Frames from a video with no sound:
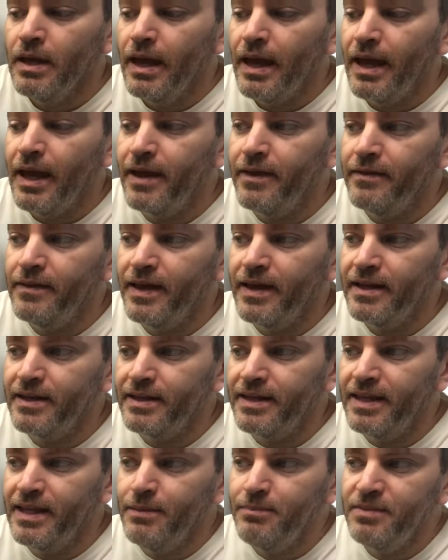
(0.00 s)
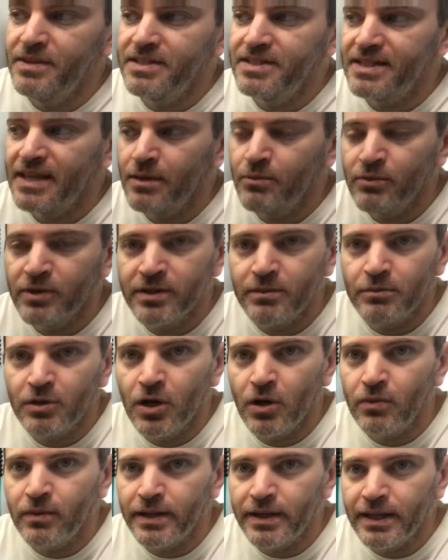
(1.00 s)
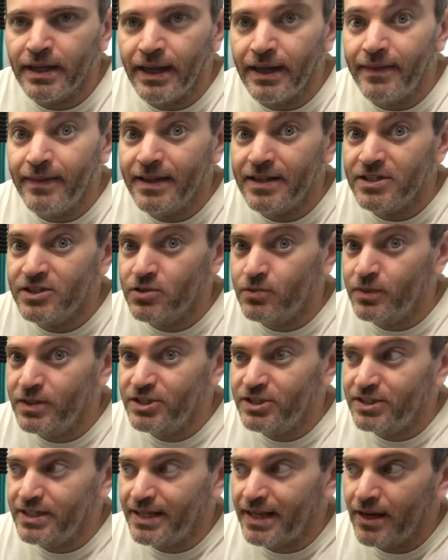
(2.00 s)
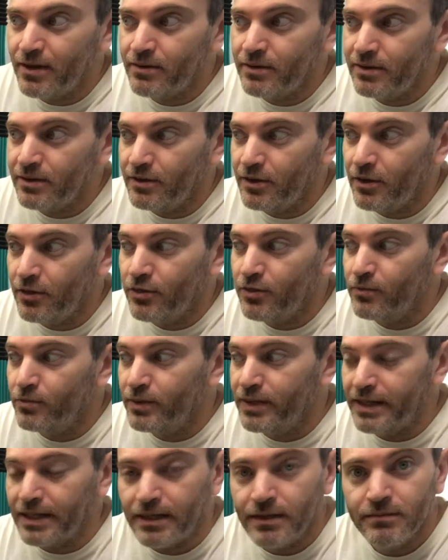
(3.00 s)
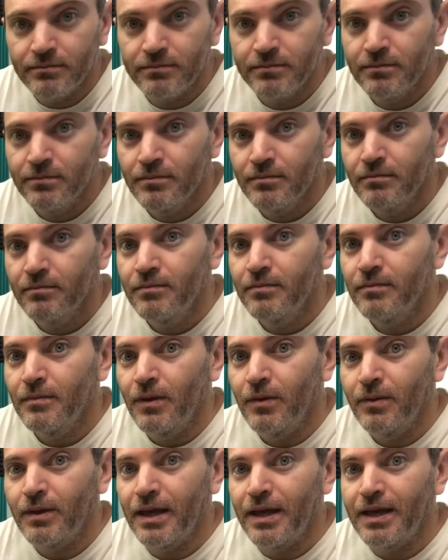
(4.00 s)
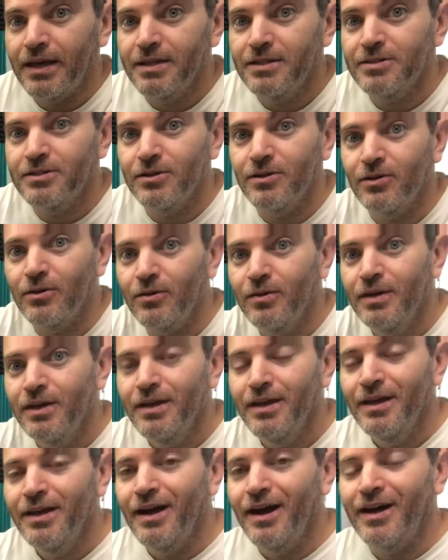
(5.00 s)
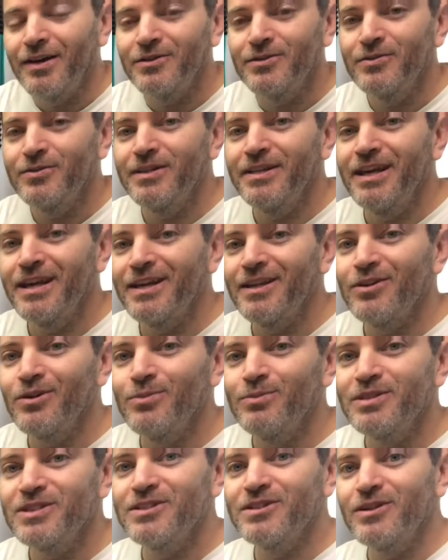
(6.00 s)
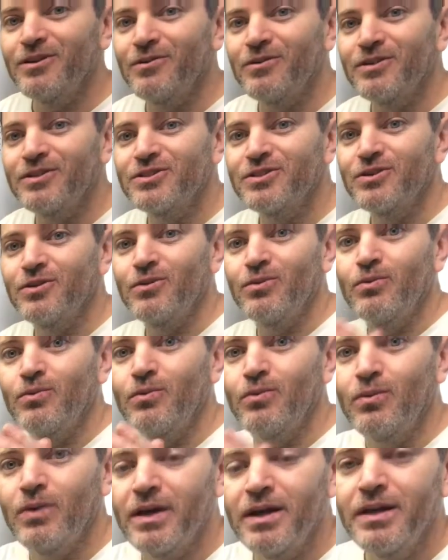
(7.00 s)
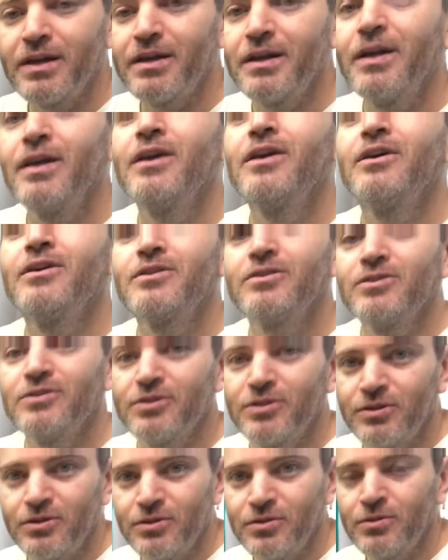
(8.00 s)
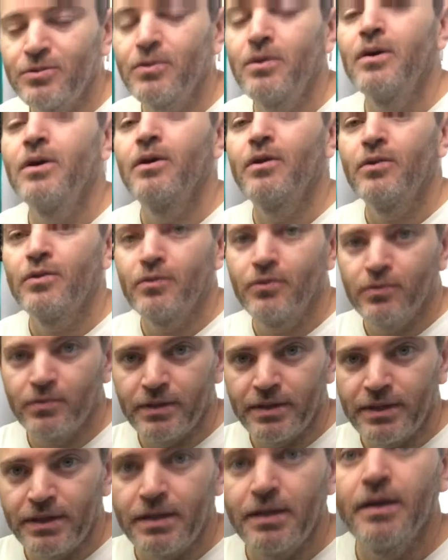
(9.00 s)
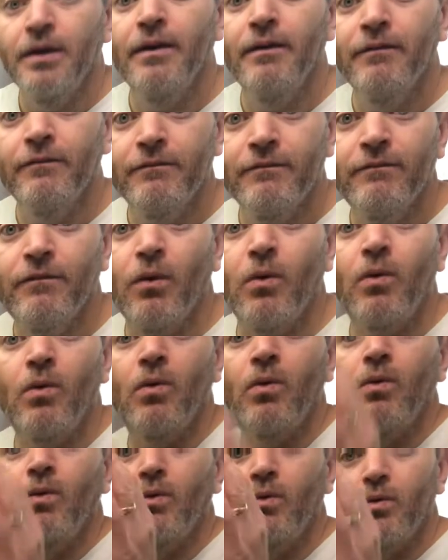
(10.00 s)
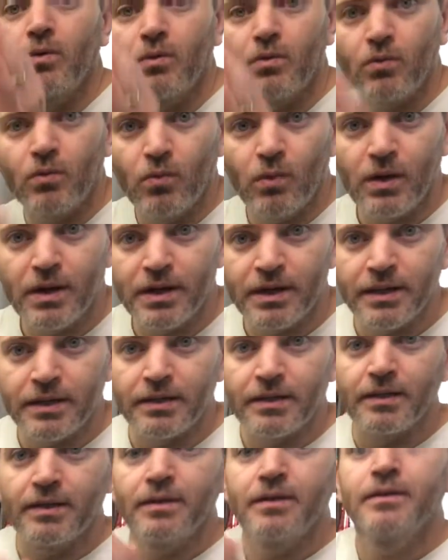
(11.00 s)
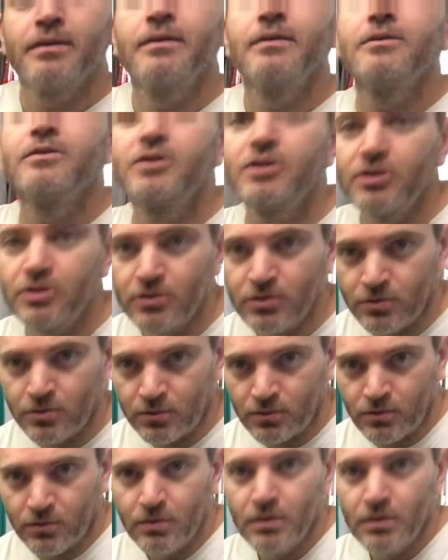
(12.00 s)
and then keep the same rhythm going and then switch to counting the three. Okay, so I'll do it again a little bit slower. So one, two, three, four, one, two,